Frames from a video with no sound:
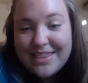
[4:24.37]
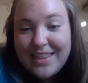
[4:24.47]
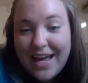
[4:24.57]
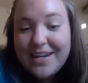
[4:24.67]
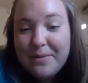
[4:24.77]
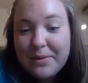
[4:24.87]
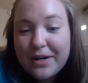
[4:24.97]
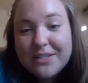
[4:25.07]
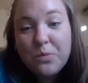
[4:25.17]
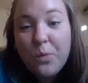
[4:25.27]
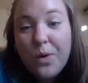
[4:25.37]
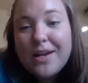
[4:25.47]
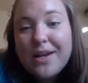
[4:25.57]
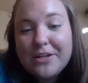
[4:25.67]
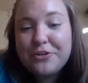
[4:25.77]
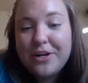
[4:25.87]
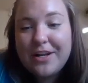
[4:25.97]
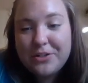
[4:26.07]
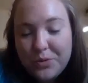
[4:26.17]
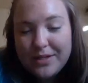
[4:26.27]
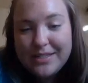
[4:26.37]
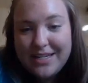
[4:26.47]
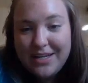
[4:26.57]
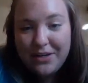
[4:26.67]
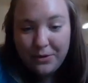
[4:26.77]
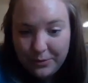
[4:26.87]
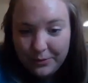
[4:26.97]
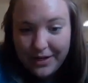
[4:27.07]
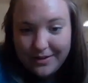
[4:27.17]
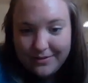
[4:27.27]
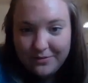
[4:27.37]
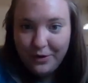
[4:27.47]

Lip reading: That number is 123,